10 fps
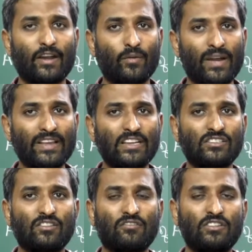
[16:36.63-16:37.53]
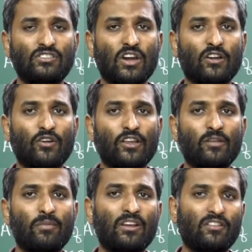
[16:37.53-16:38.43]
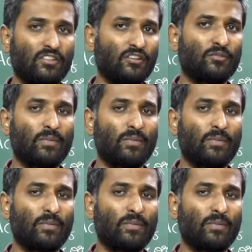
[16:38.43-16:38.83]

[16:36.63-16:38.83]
advantages which are going to be received